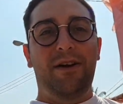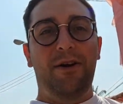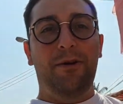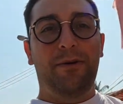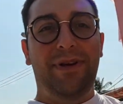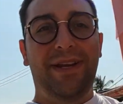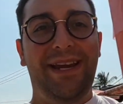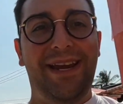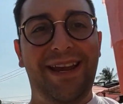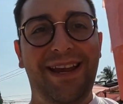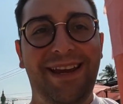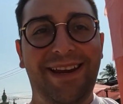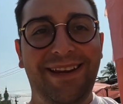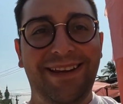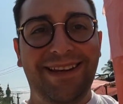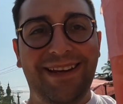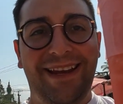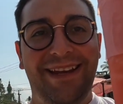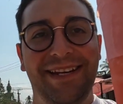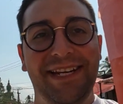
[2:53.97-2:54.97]

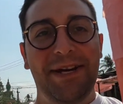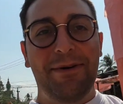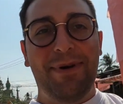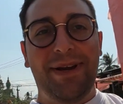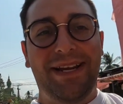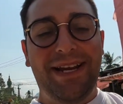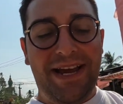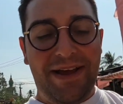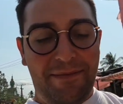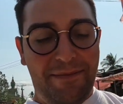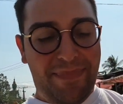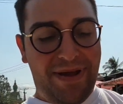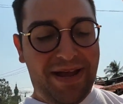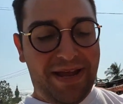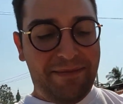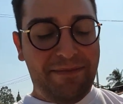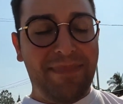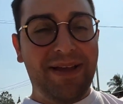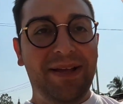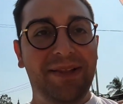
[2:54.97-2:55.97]
Okay, and now I got
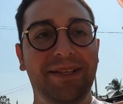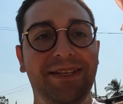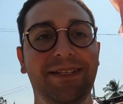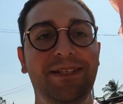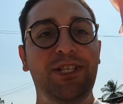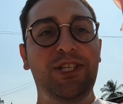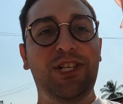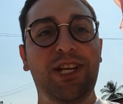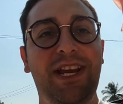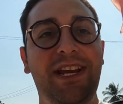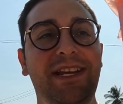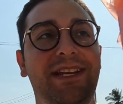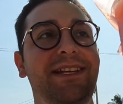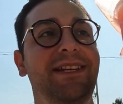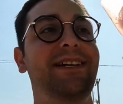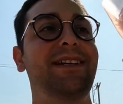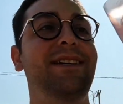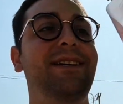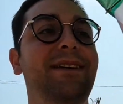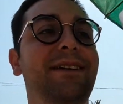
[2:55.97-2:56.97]
my melon shake.